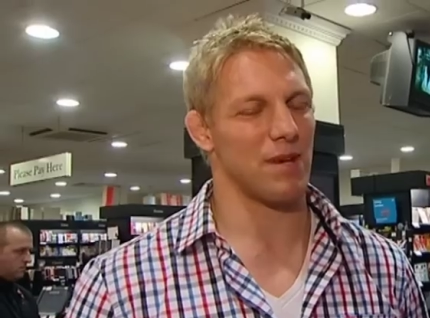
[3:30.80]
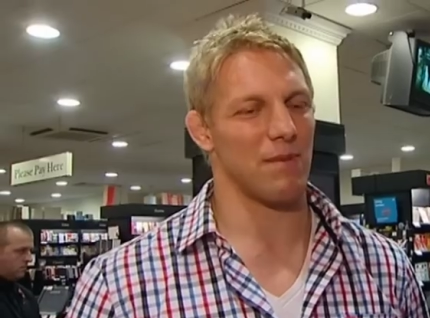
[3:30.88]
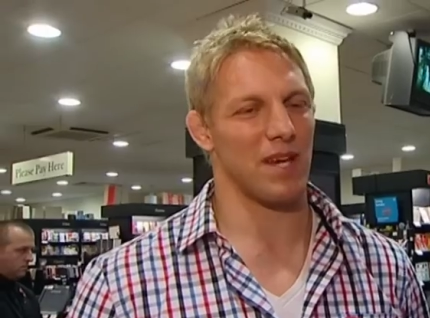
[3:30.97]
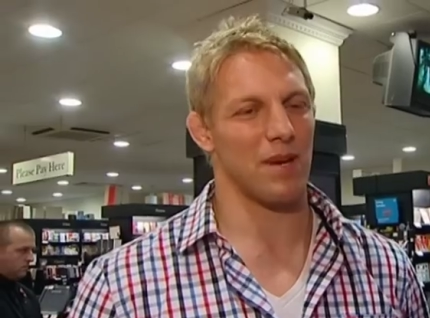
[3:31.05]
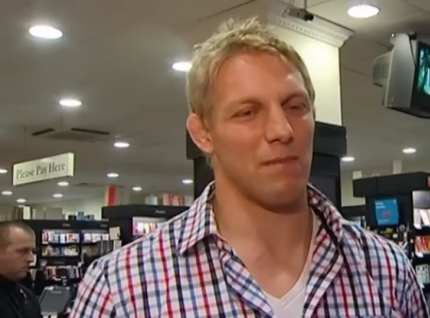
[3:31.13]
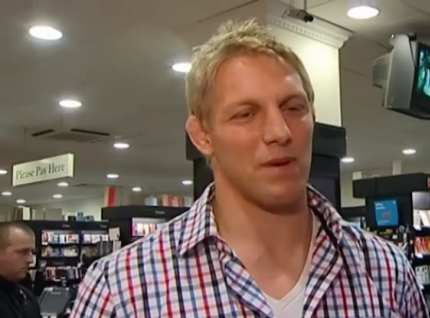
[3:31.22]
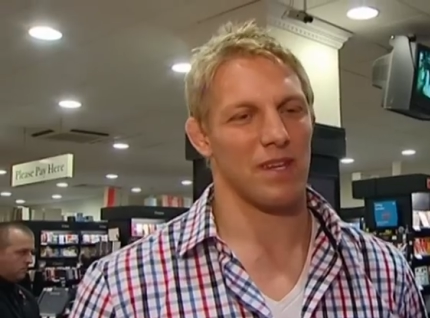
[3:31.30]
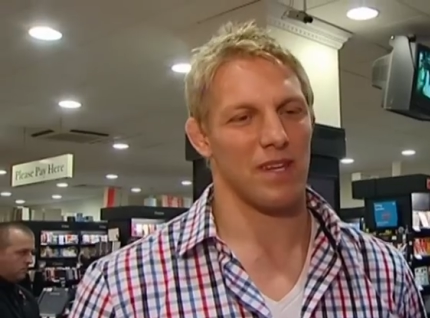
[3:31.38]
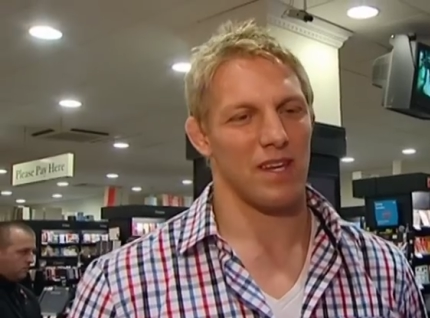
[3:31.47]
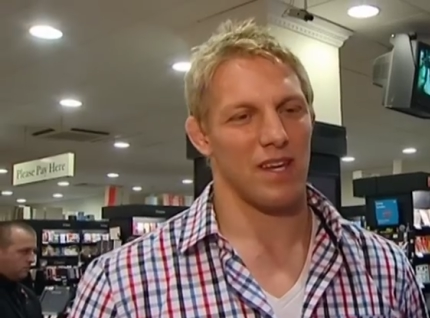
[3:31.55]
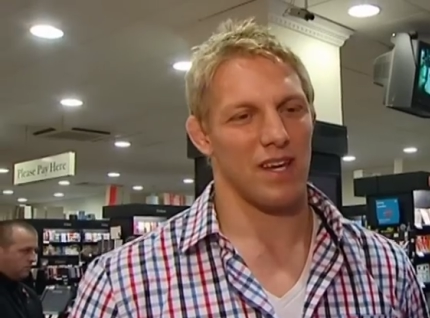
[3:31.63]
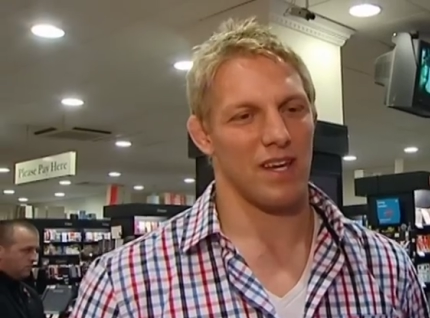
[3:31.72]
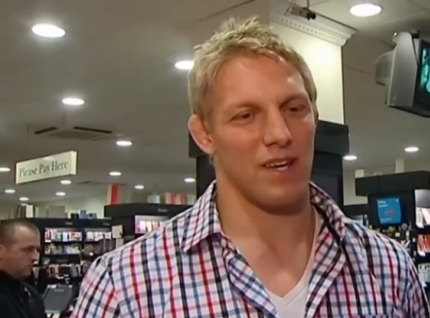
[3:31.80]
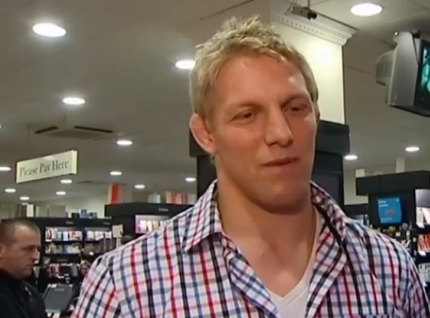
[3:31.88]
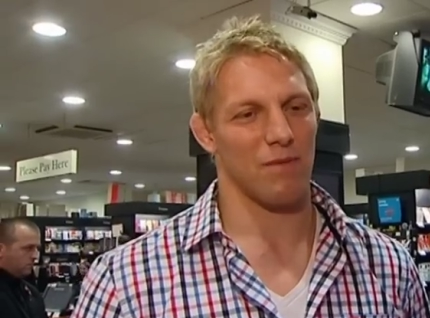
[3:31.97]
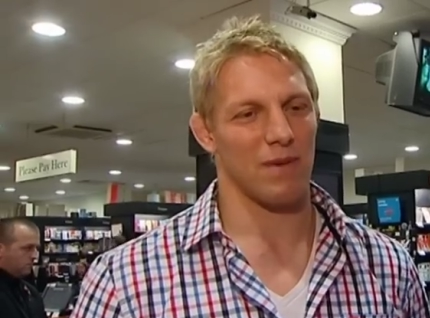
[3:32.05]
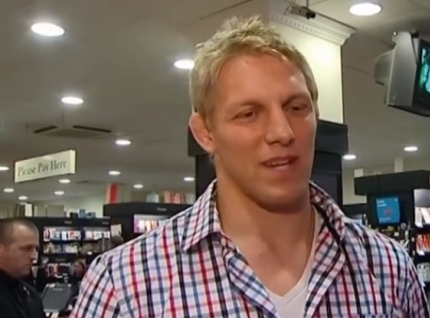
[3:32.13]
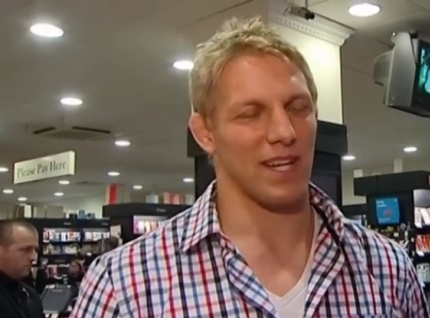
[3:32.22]
Speaker 1: coming up.
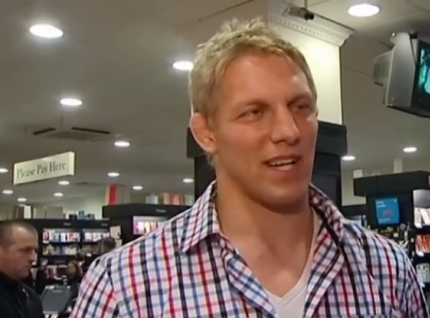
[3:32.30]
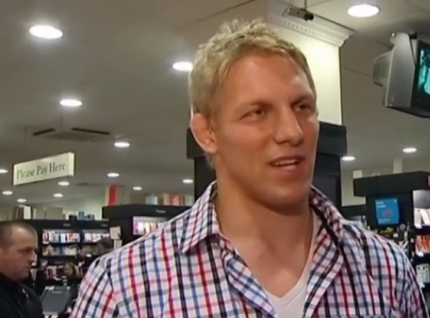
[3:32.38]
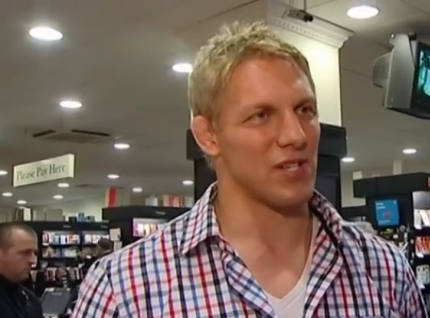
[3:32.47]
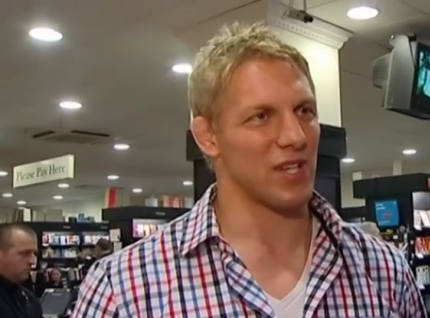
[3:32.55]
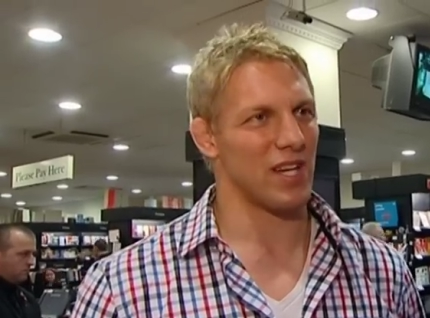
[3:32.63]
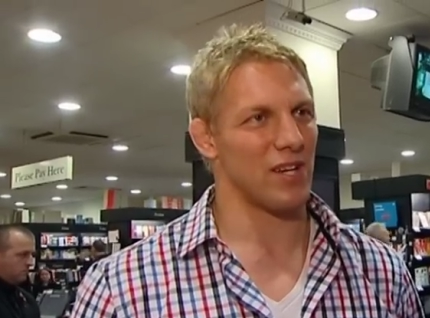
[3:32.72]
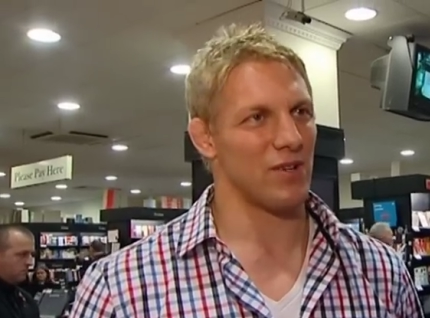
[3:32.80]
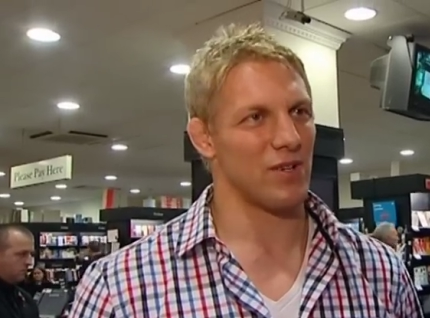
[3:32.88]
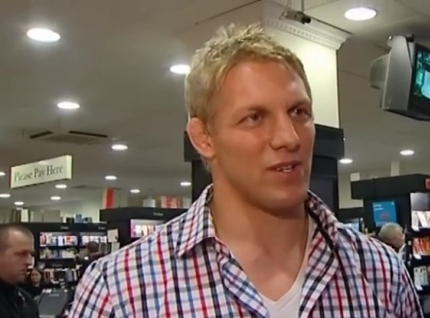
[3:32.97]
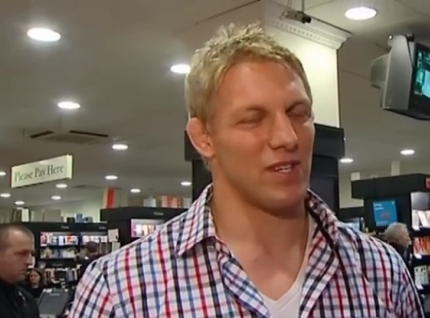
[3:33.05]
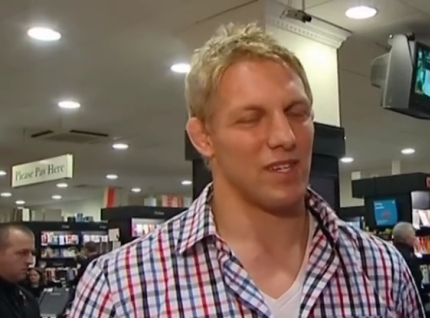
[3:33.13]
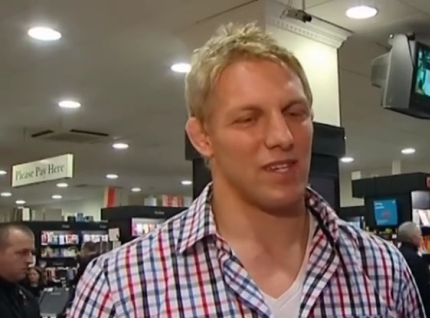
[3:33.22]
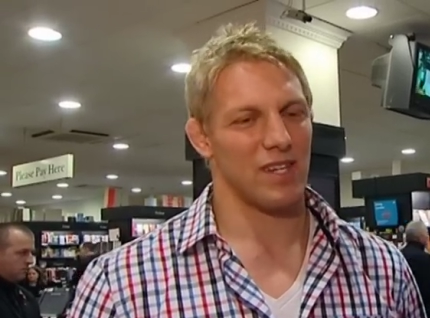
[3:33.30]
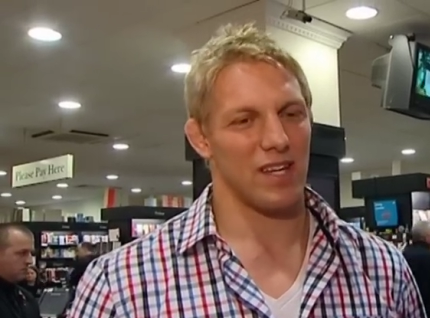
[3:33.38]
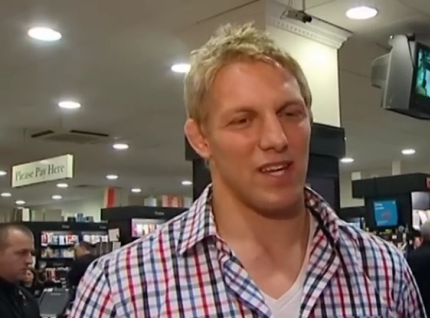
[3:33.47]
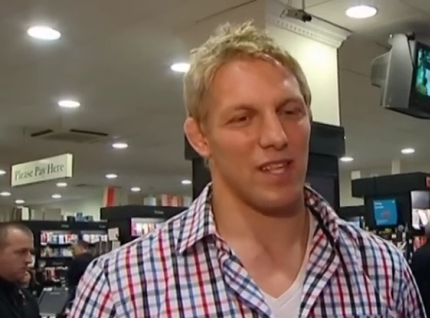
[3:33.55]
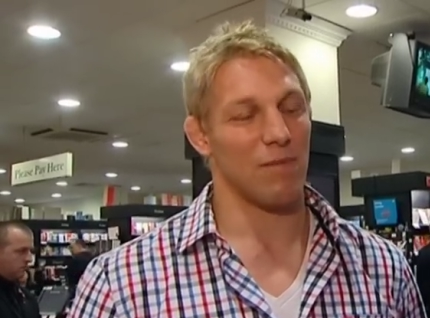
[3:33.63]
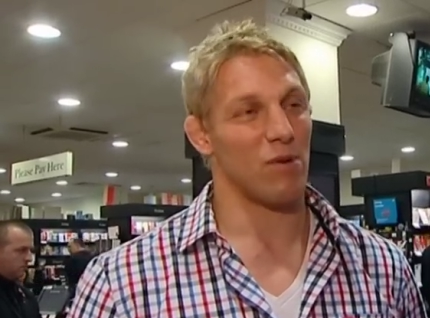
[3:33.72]
Um, playing Glasgow,
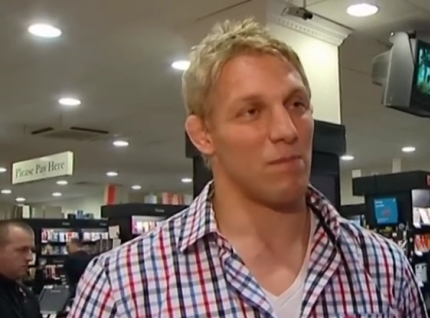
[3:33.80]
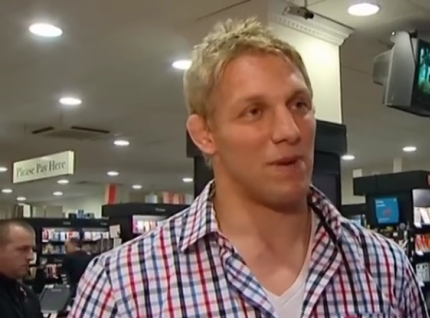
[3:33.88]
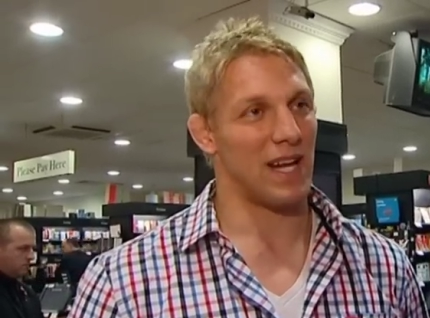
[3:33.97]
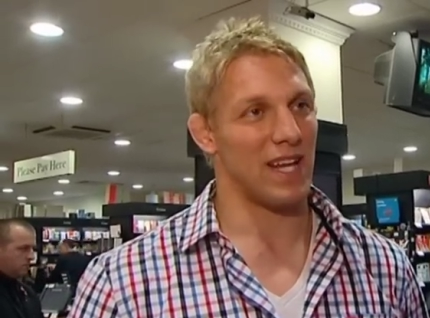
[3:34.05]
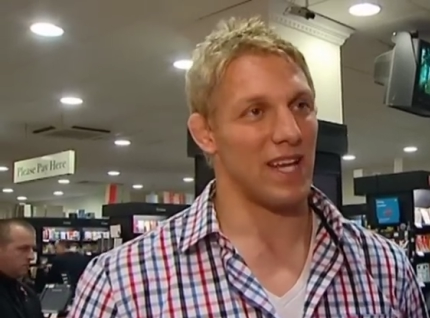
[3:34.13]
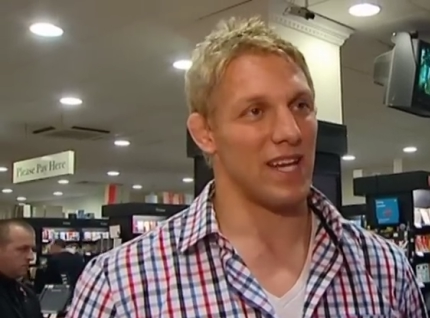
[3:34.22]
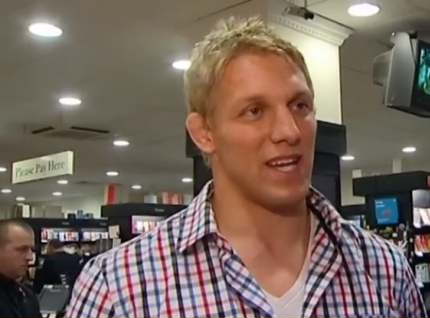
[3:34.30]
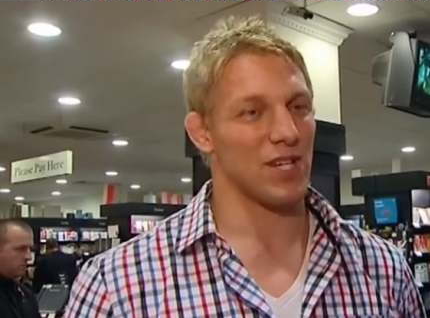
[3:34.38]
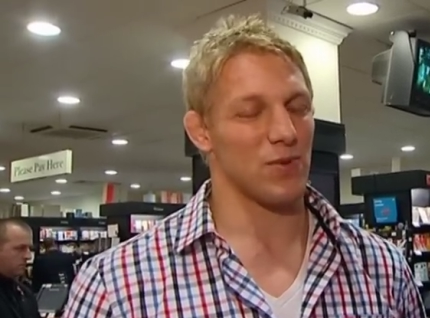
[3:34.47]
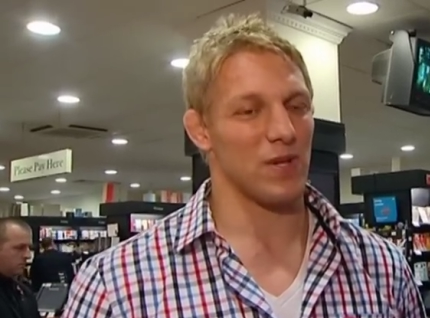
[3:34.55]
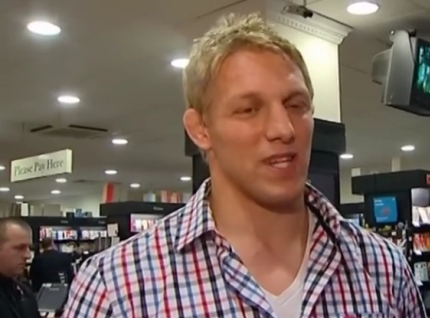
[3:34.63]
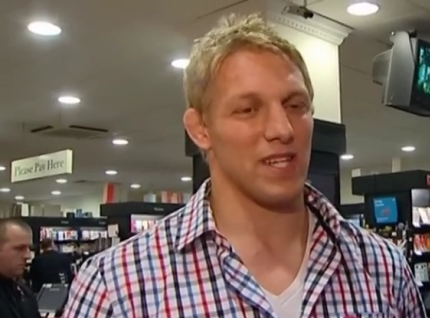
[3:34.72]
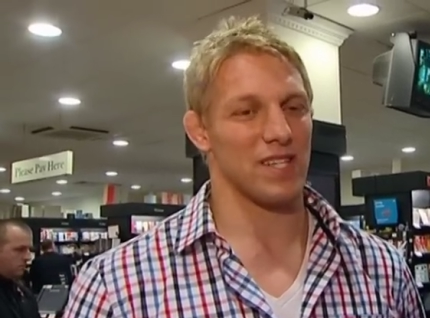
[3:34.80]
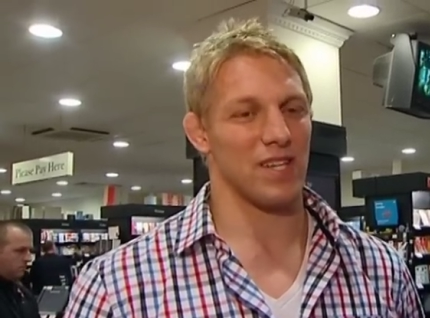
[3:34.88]
uh, then Montpellier next week.